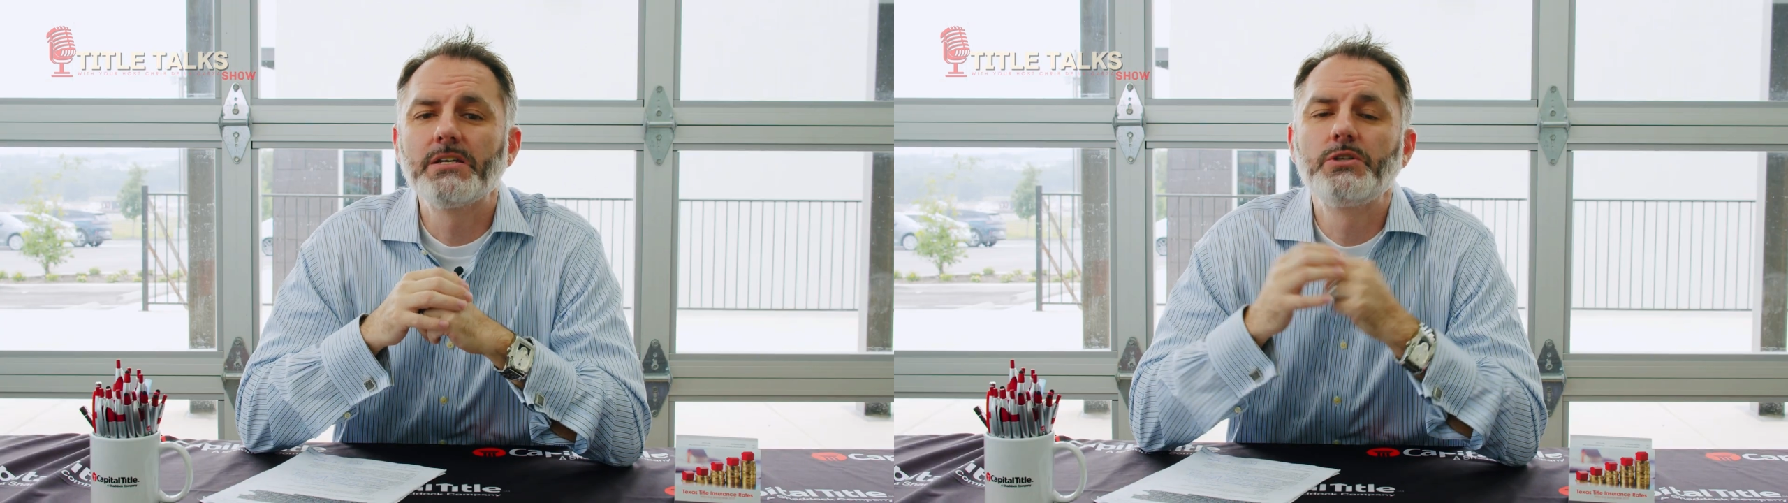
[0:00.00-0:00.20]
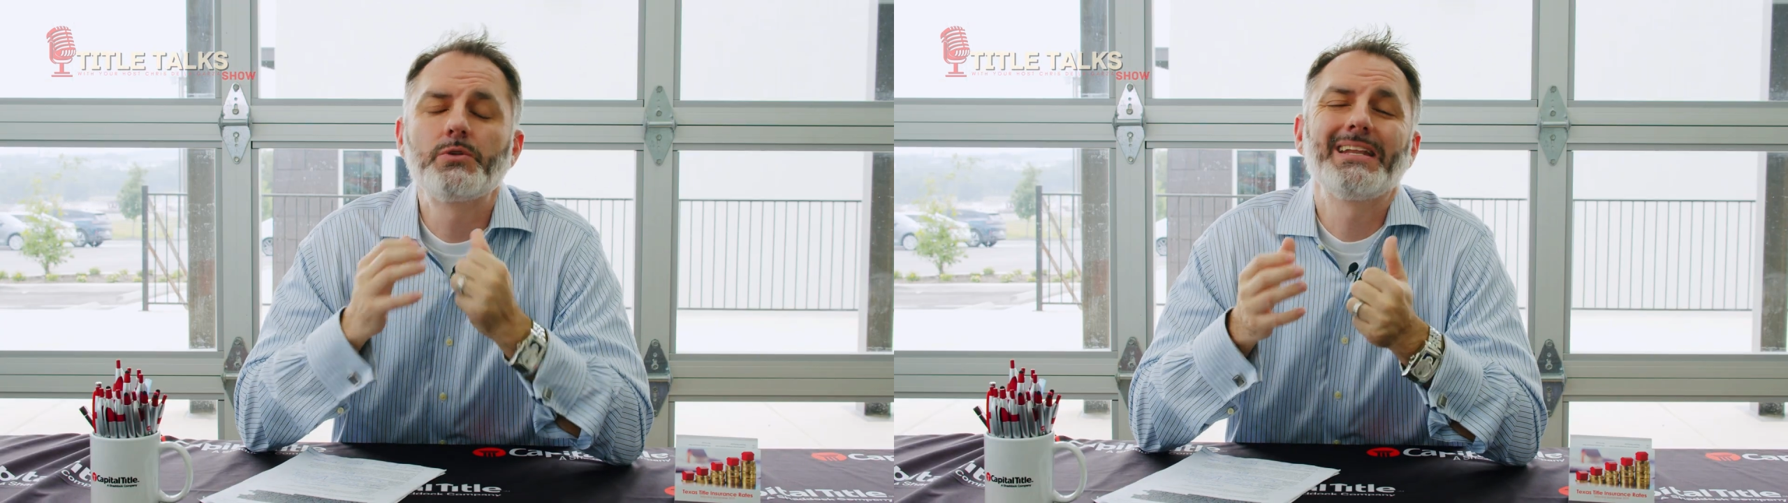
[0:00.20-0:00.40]

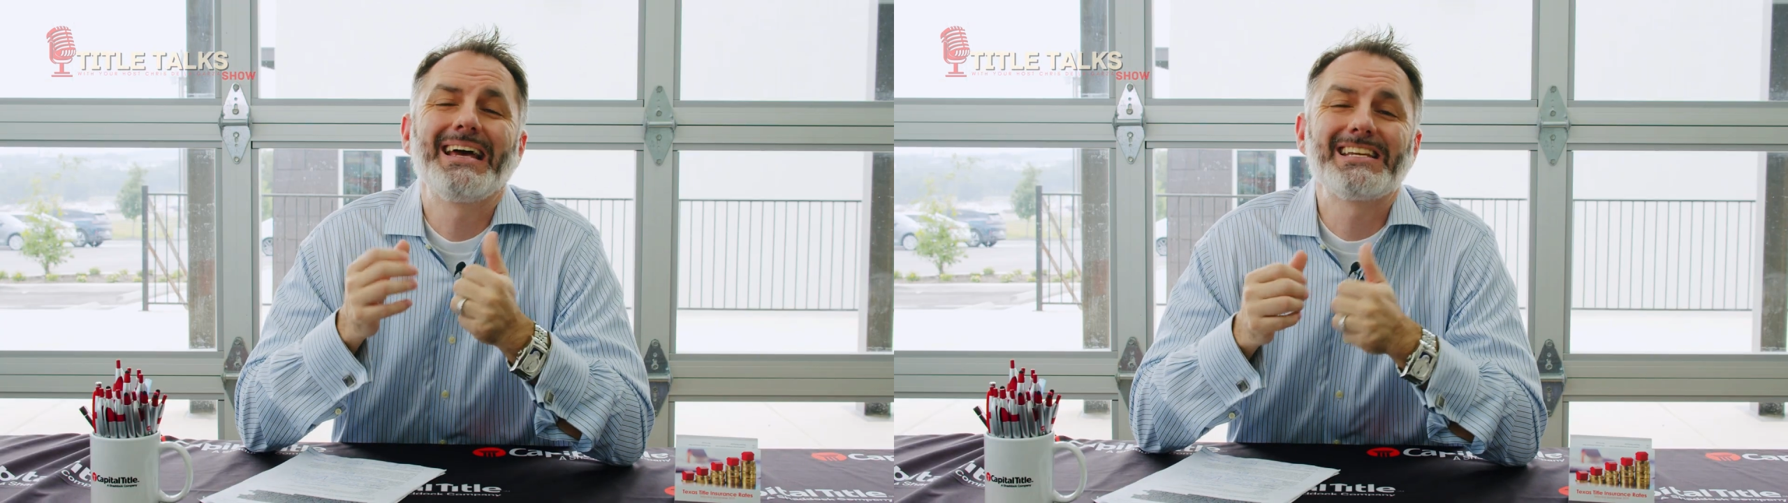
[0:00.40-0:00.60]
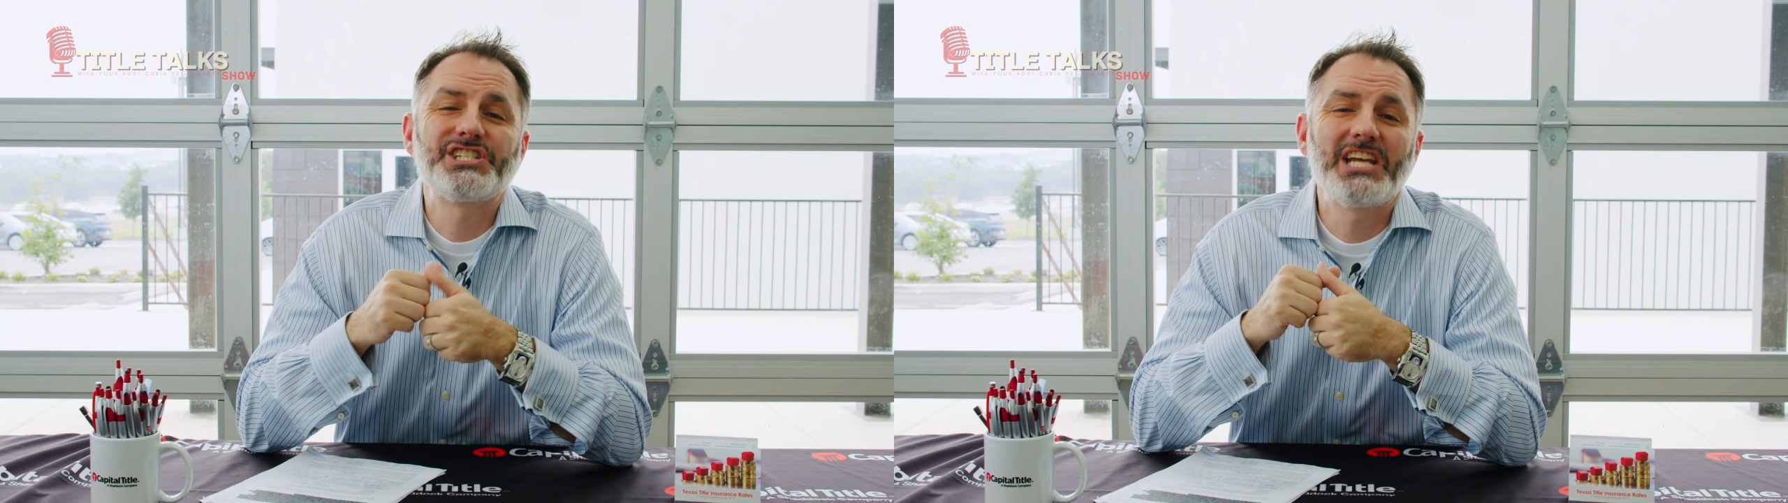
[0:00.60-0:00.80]
you can
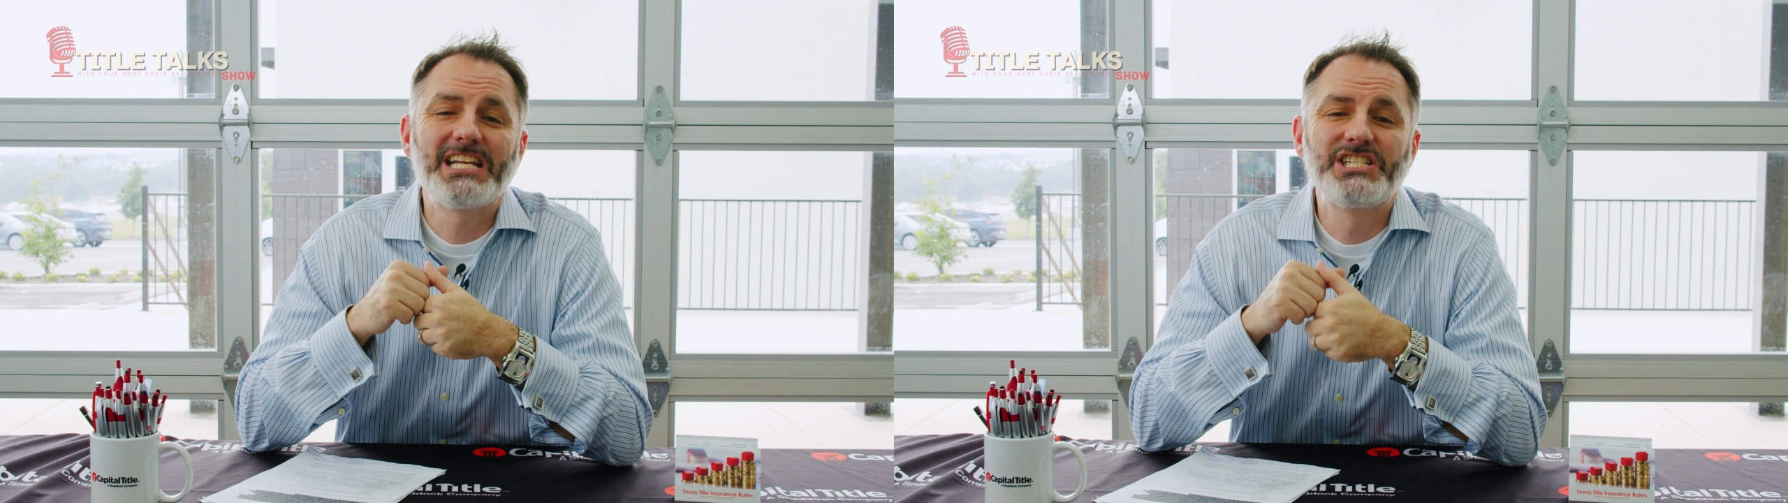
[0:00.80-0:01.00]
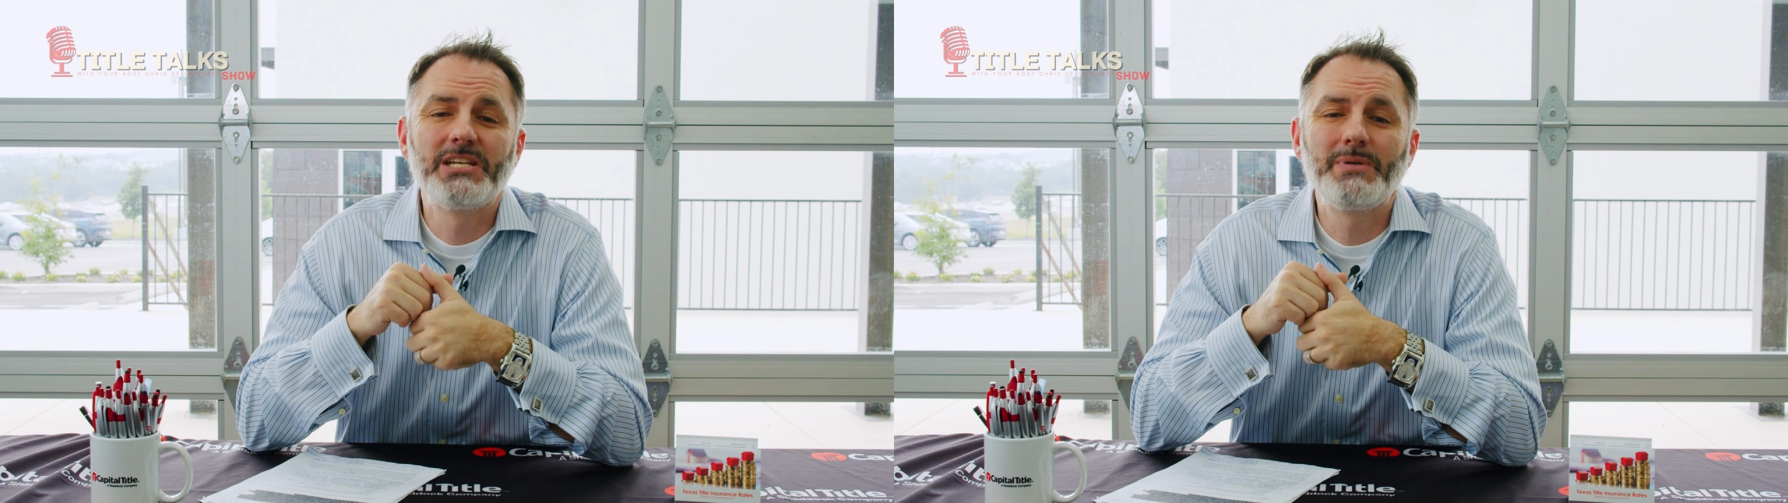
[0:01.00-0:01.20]
ask
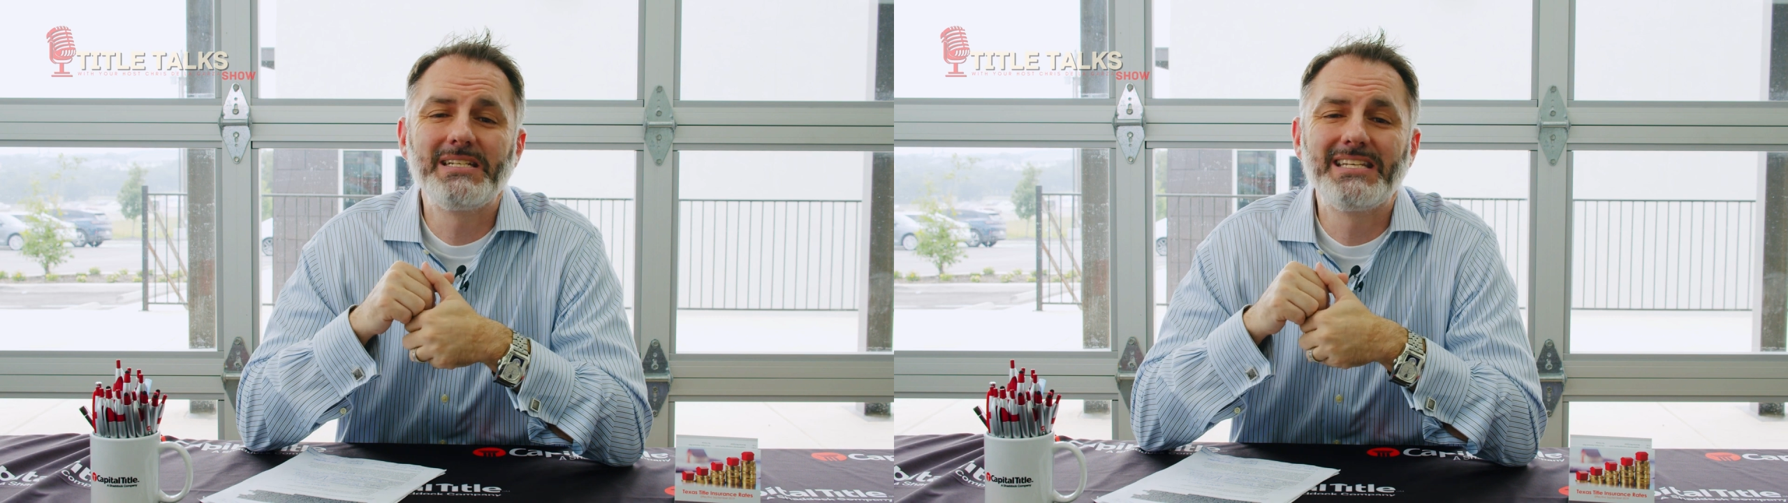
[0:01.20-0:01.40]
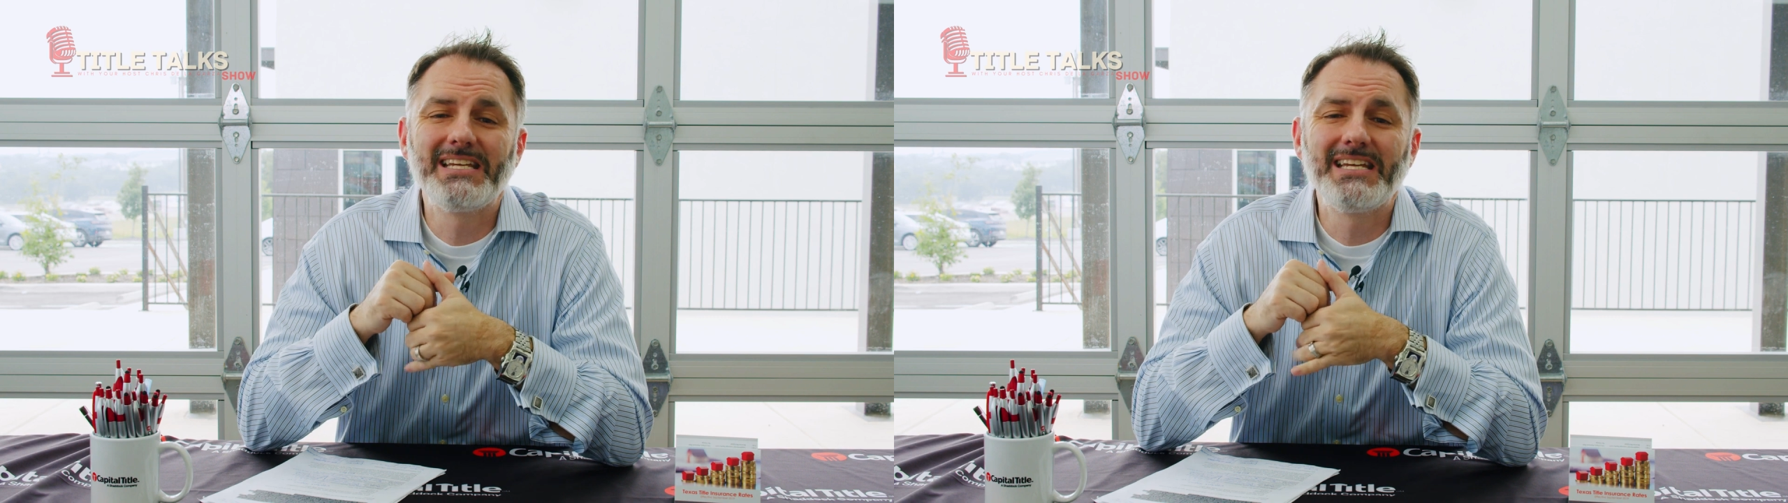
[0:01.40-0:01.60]

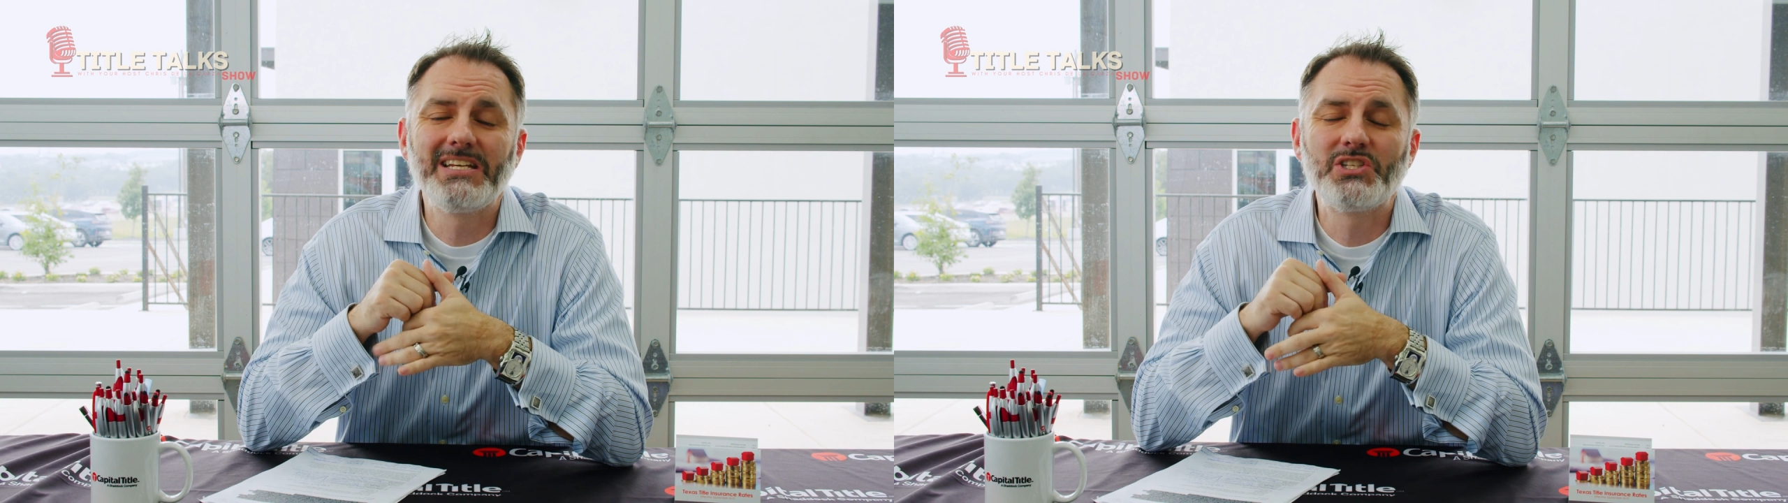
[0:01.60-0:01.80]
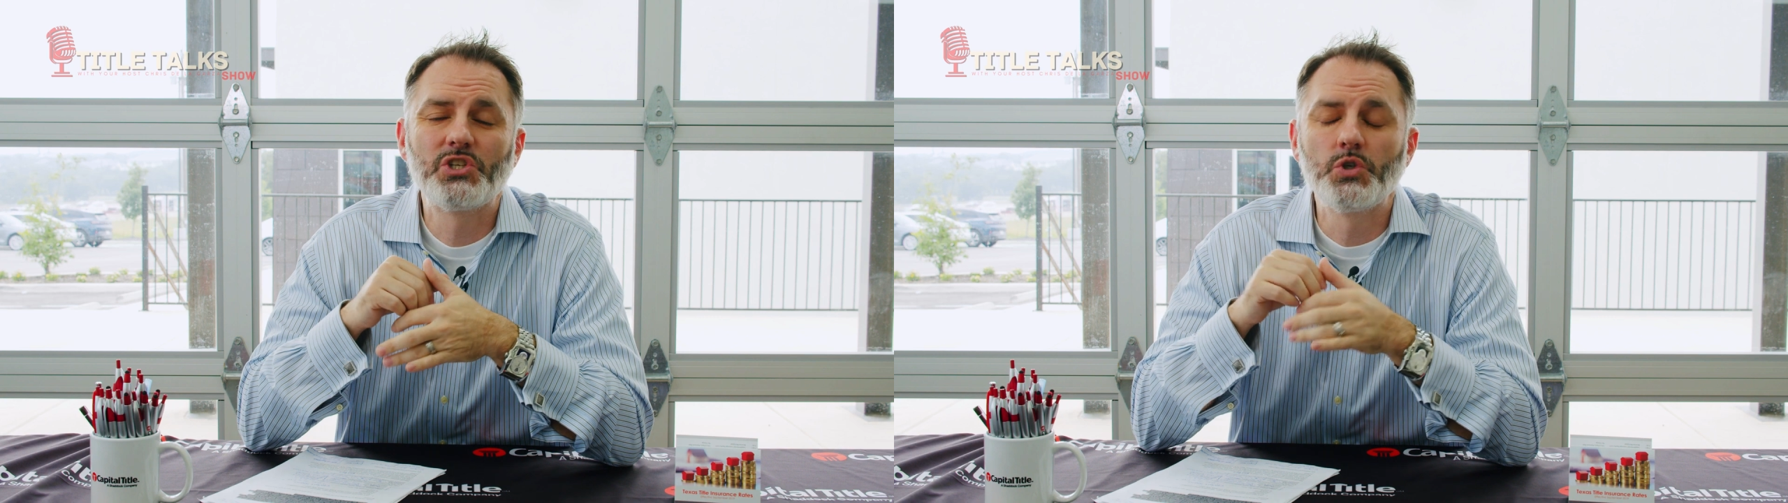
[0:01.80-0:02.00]
ChatGPT